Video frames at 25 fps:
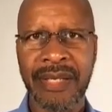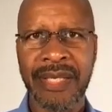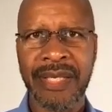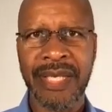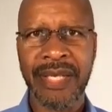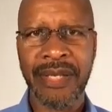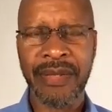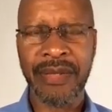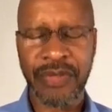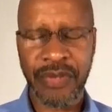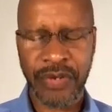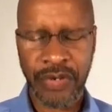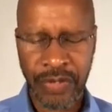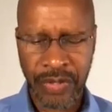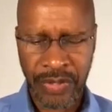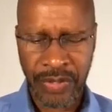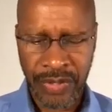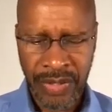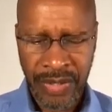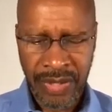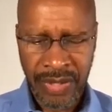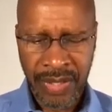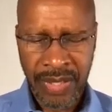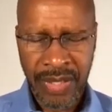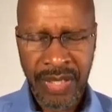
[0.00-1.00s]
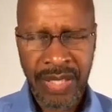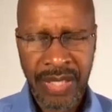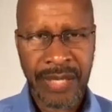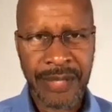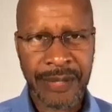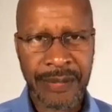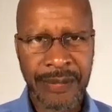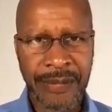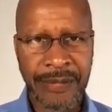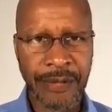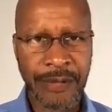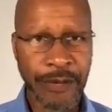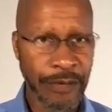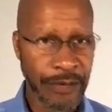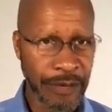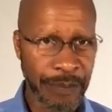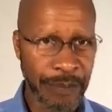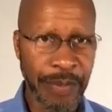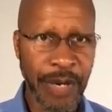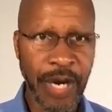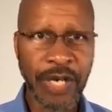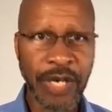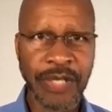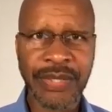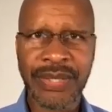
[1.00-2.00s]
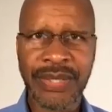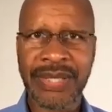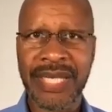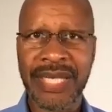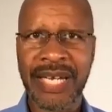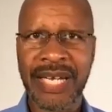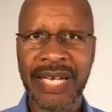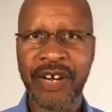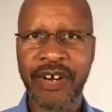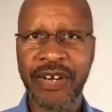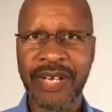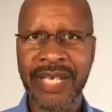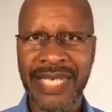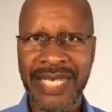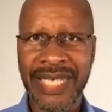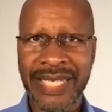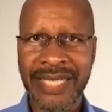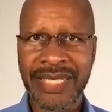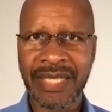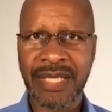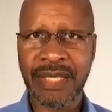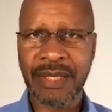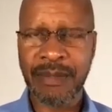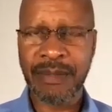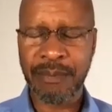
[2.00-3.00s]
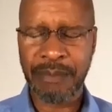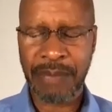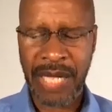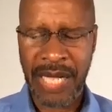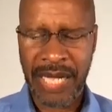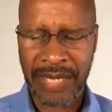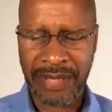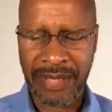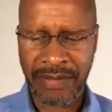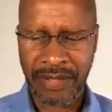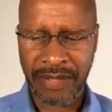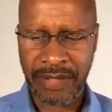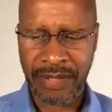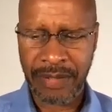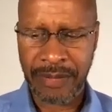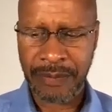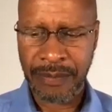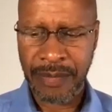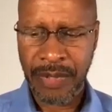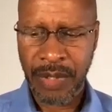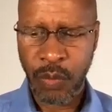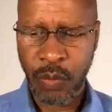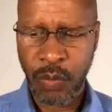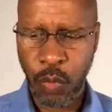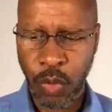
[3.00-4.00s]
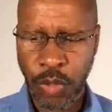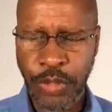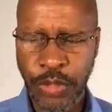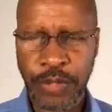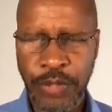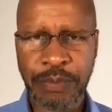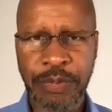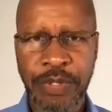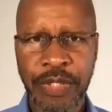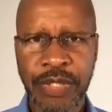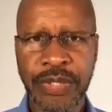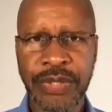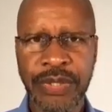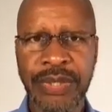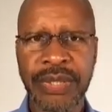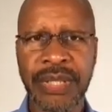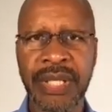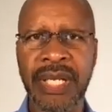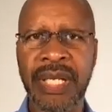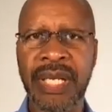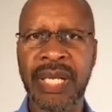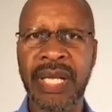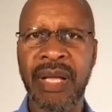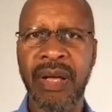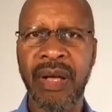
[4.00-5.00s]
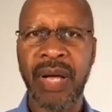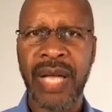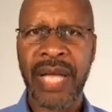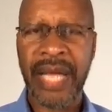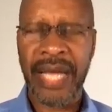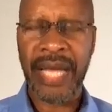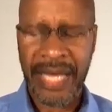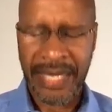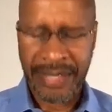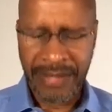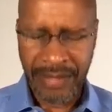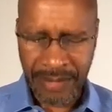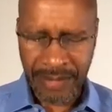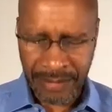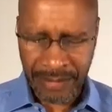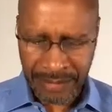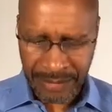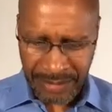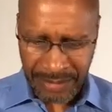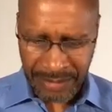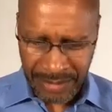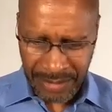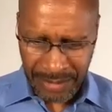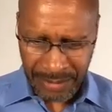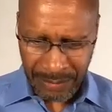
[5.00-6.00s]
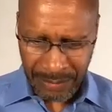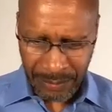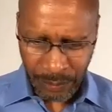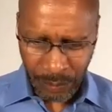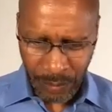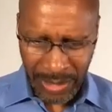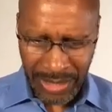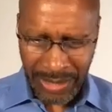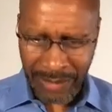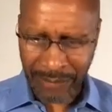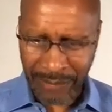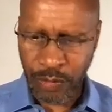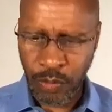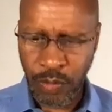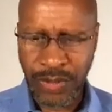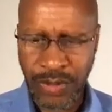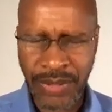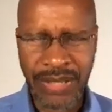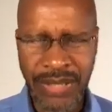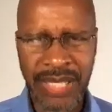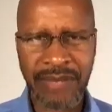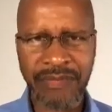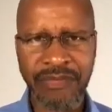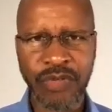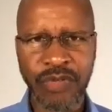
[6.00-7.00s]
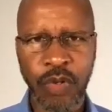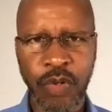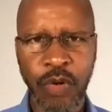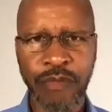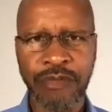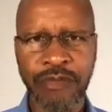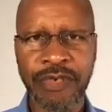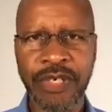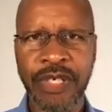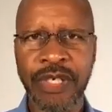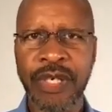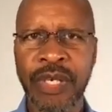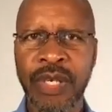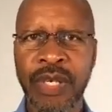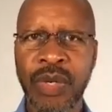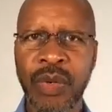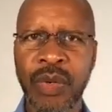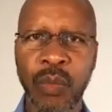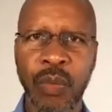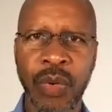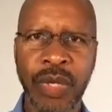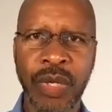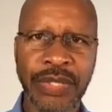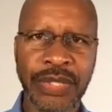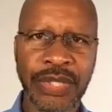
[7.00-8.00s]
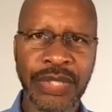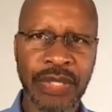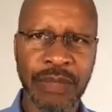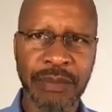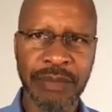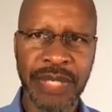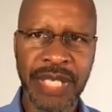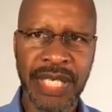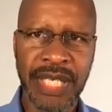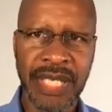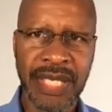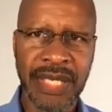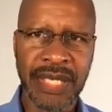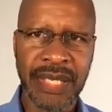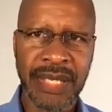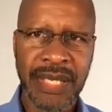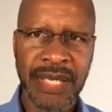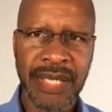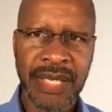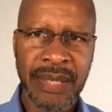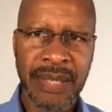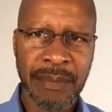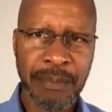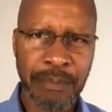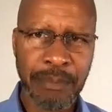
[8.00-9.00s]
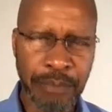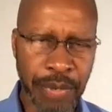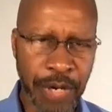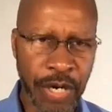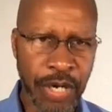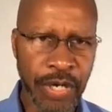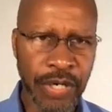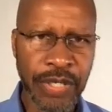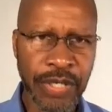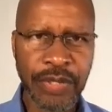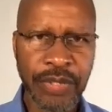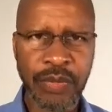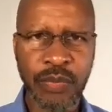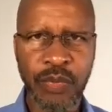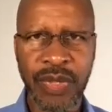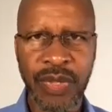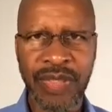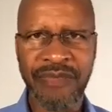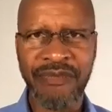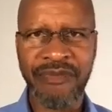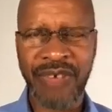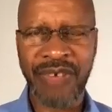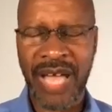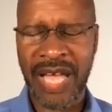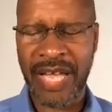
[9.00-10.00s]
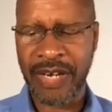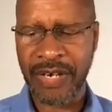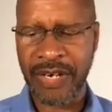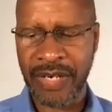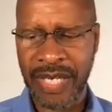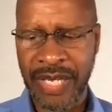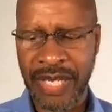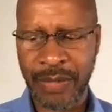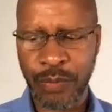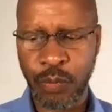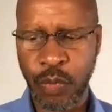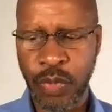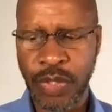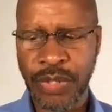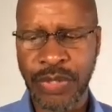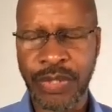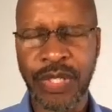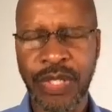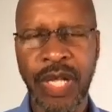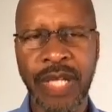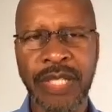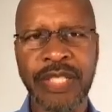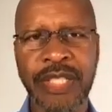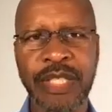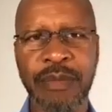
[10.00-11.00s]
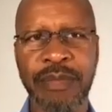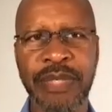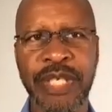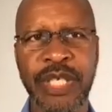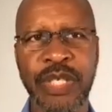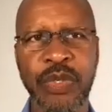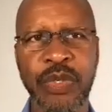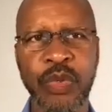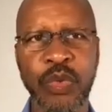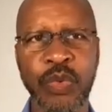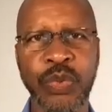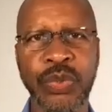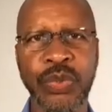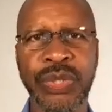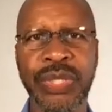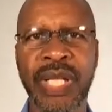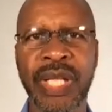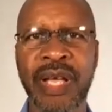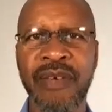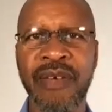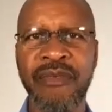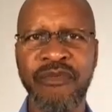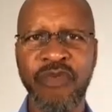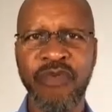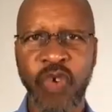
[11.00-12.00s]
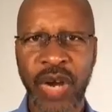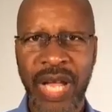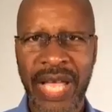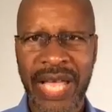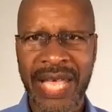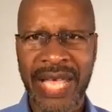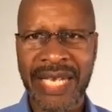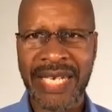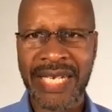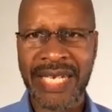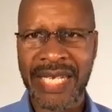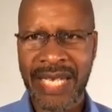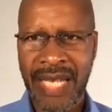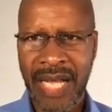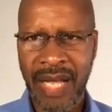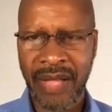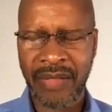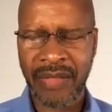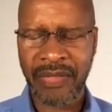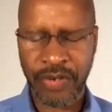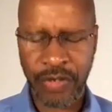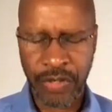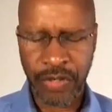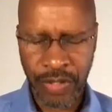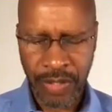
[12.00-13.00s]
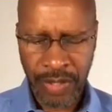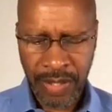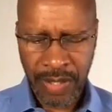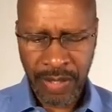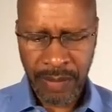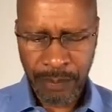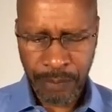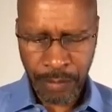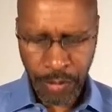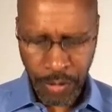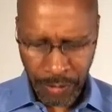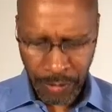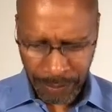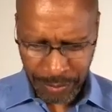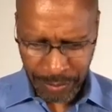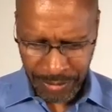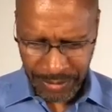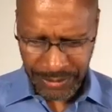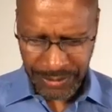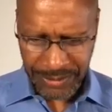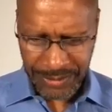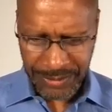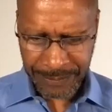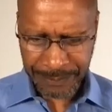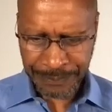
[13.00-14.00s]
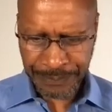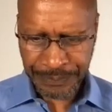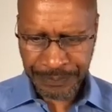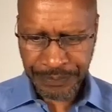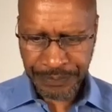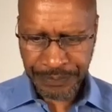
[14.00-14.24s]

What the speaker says: either the parts that are eaten by the worshipers, and whatever was left over was to be burned with fire. It was not to be used for any other purpose.